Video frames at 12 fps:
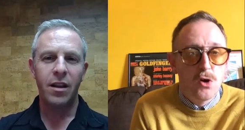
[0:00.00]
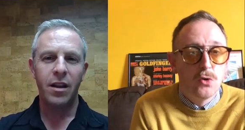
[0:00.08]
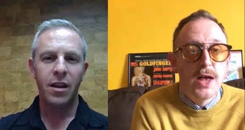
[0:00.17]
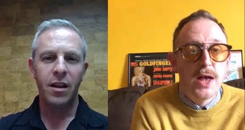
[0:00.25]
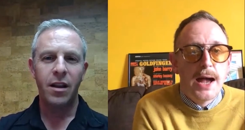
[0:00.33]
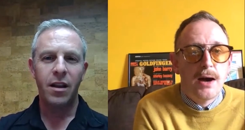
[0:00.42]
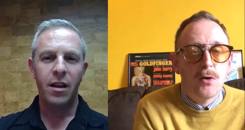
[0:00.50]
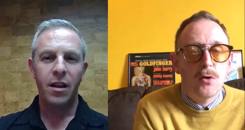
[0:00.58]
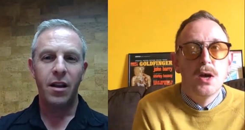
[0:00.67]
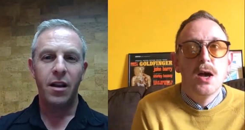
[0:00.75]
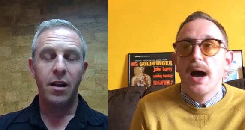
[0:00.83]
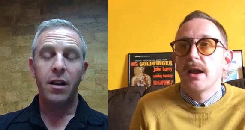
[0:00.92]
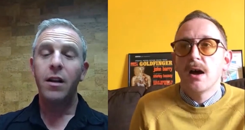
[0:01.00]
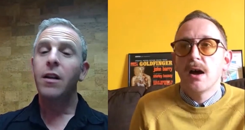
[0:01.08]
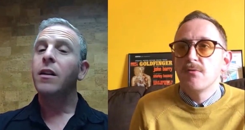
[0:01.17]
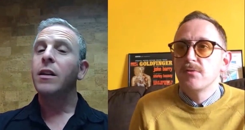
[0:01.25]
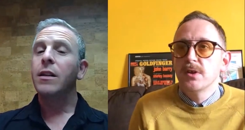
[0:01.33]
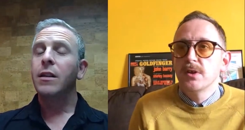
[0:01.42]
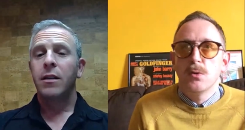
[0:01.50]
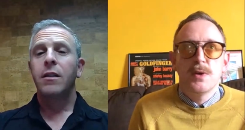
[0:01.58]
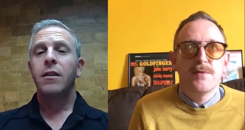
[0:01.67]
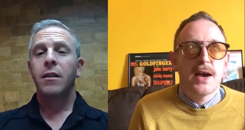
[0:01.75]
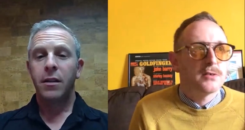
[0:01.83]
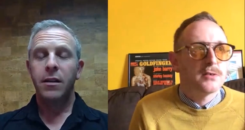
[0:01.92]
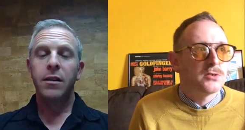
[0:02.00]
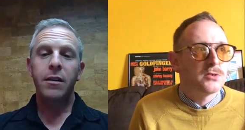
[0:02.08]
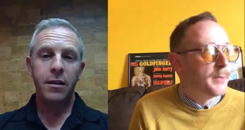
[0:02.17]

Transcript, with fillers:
Speaker 1: role now? And I, you know, we've had a